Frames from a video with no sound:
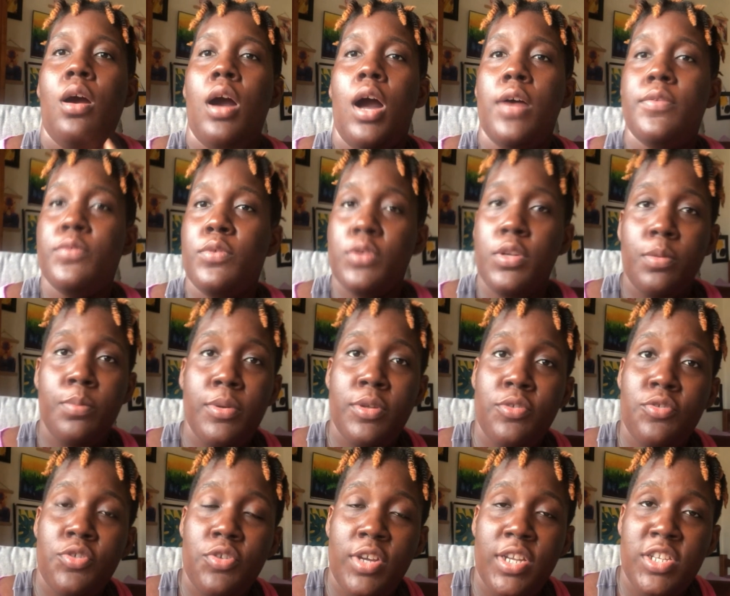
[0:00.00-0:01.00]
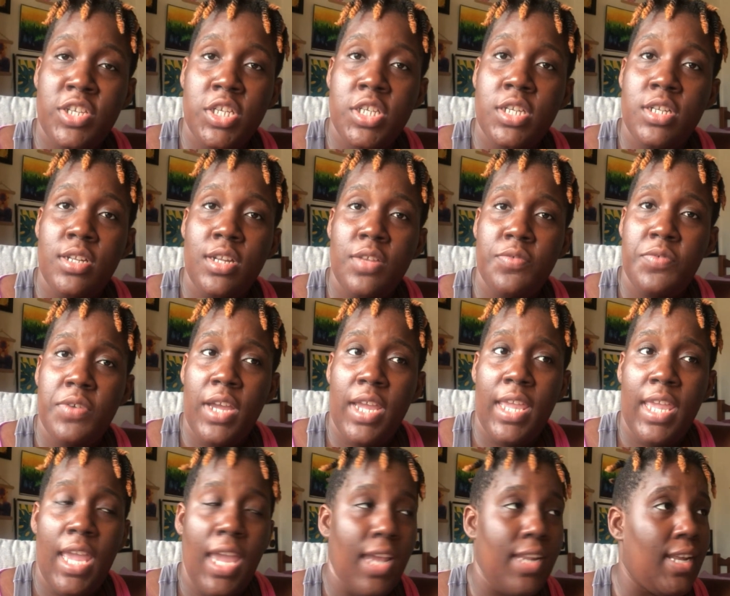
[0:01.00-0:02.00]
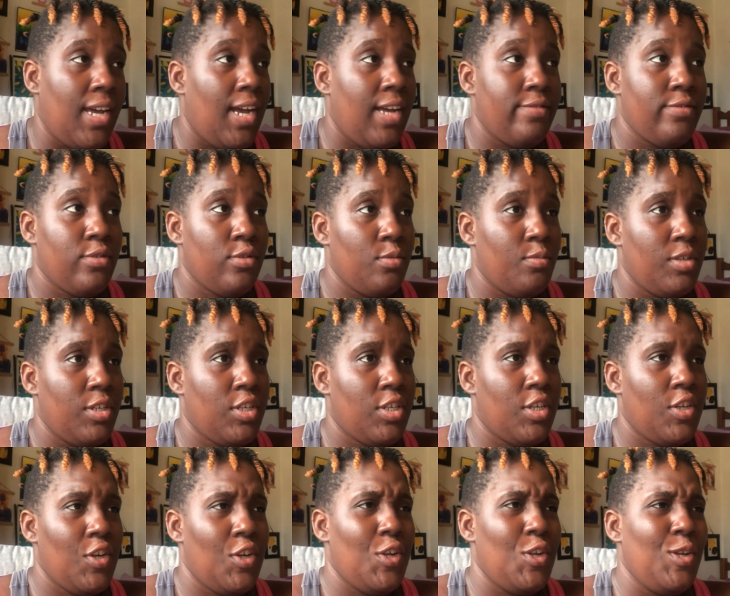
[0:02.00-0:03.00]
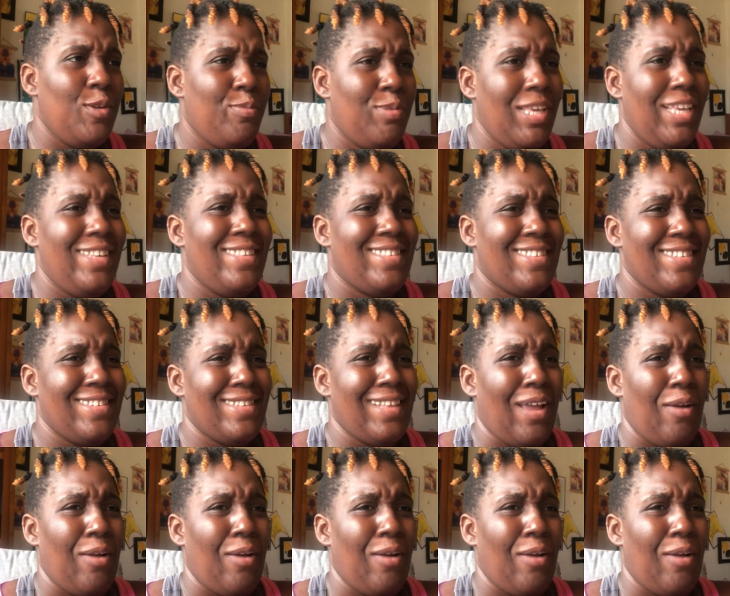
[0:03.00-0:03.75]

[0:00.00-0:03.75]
I've only been drawing digital for a year and I have so much digital pieces.